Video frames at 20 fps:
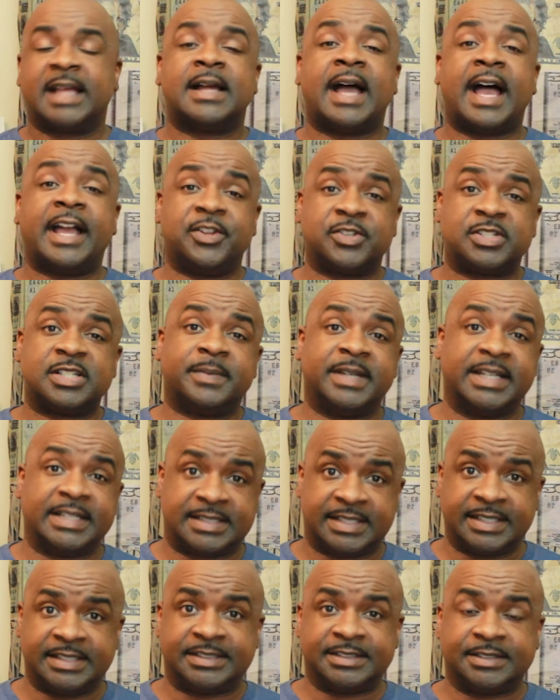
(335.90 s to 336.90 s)
I used to be a
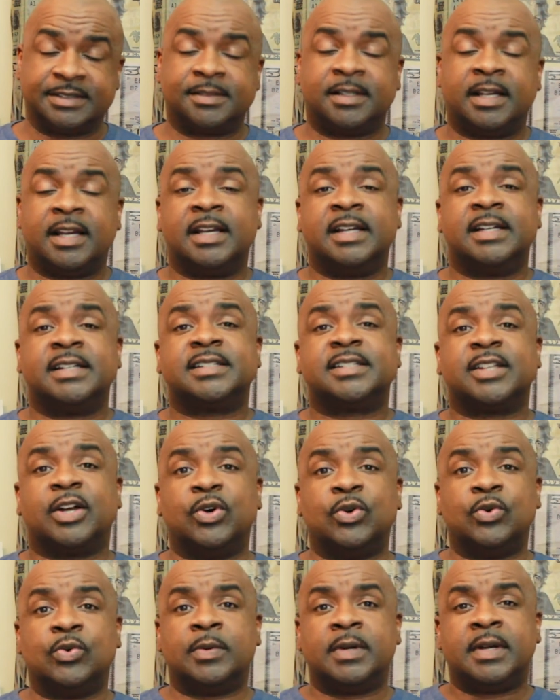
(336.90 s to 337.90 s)
teacher.
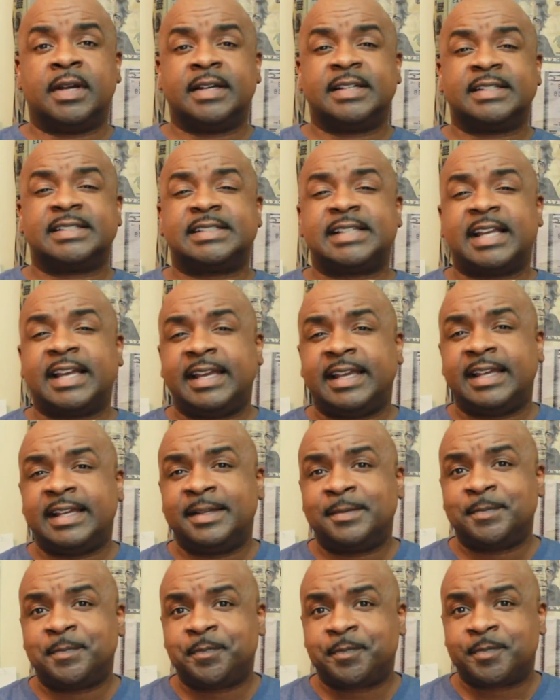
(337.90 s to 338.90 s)
So
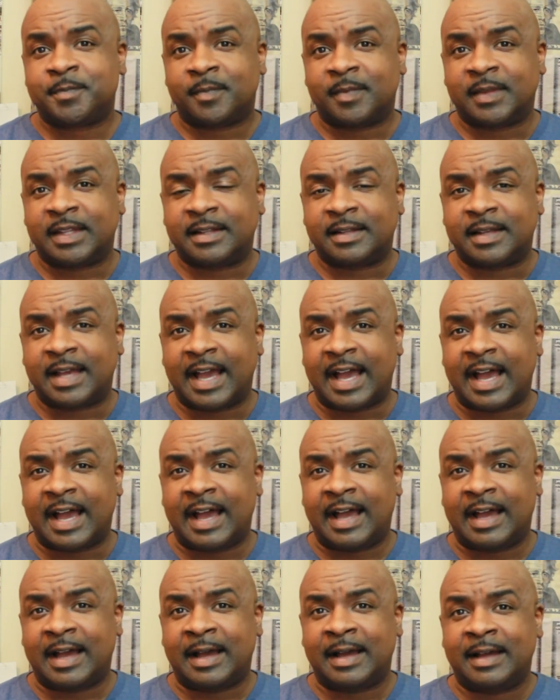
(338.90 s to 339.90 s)
say
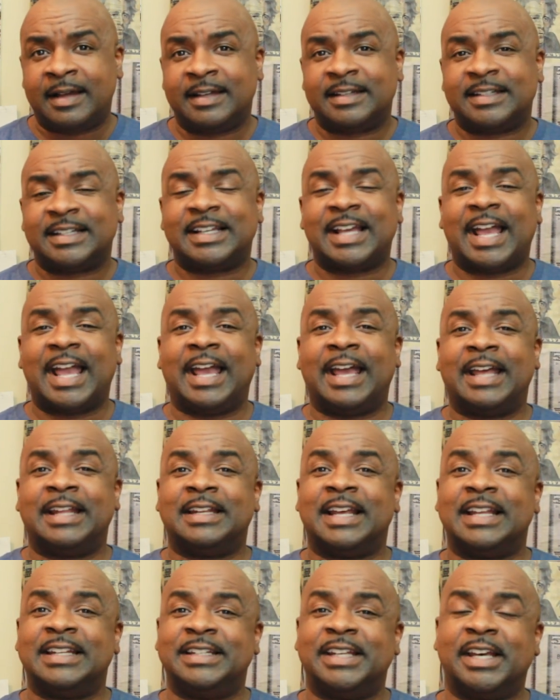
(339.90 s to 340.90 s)
I
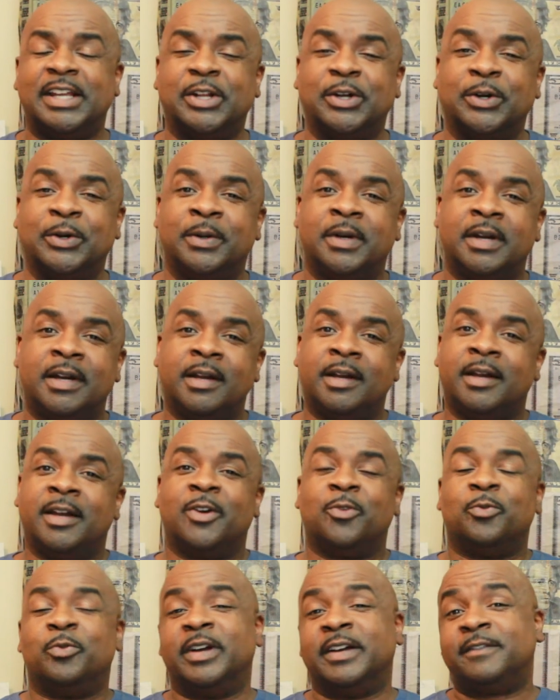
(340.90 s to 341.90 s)
had dinner
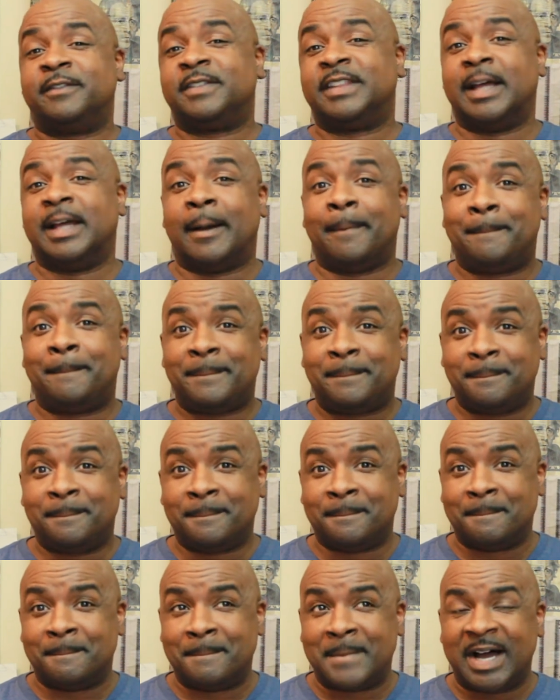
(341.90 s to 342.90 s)
with the
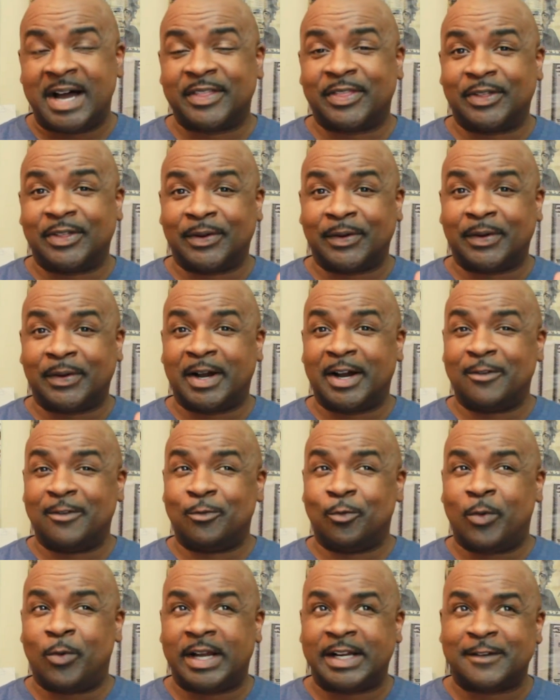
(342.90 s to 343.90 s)
mother of
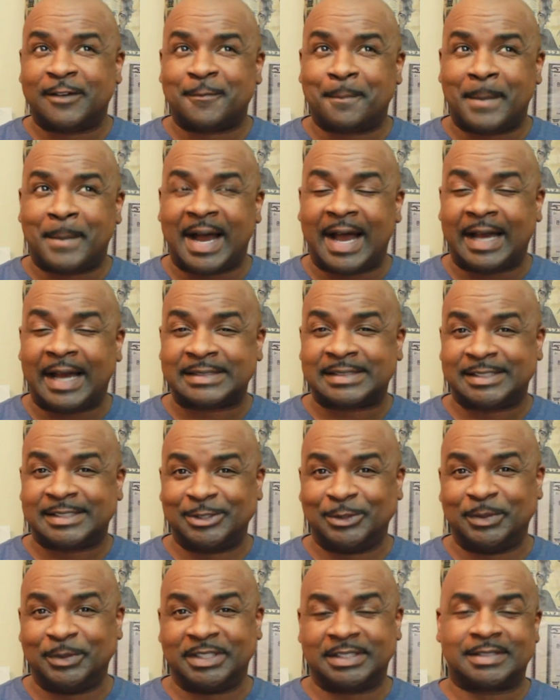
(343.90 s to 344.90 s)
one of my
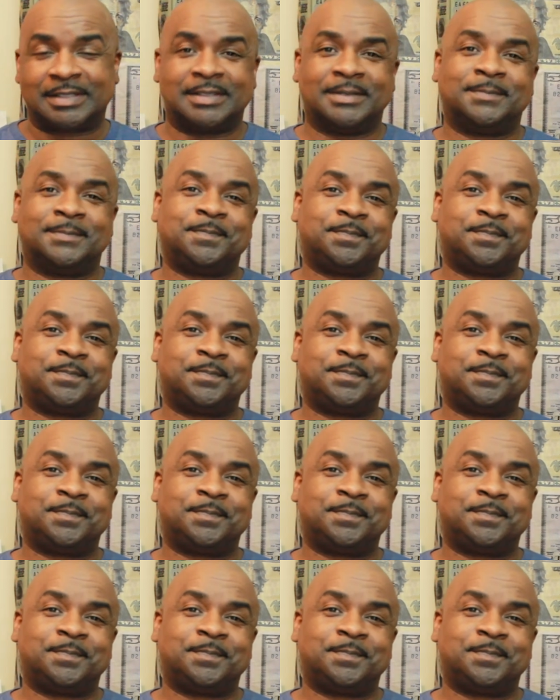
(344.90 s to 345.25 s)
students.